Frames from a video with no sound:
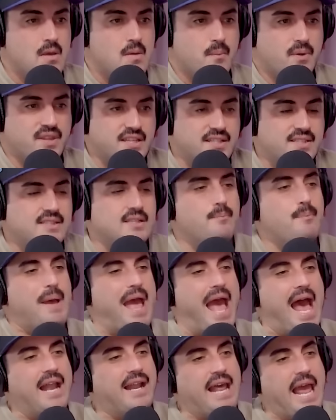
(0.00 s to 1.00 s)
but this is a
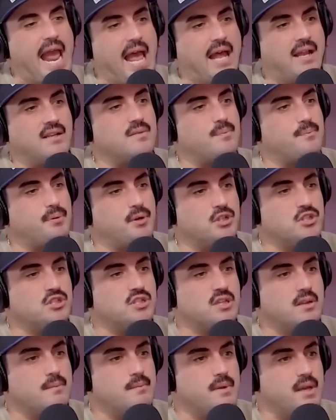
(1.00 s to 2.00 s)
bad hand to push to
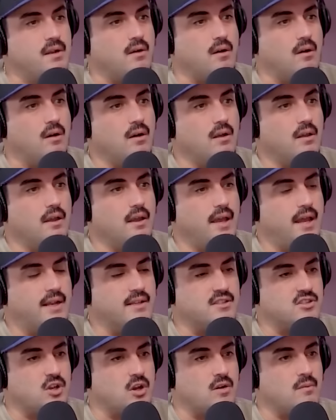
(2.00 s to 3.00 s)
the middle at a
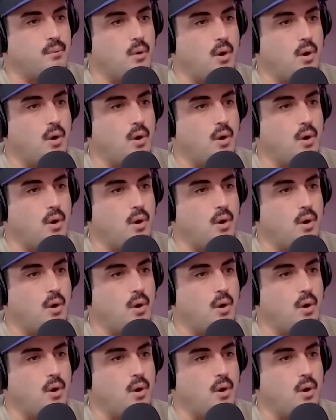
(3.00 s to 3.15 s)
certain right.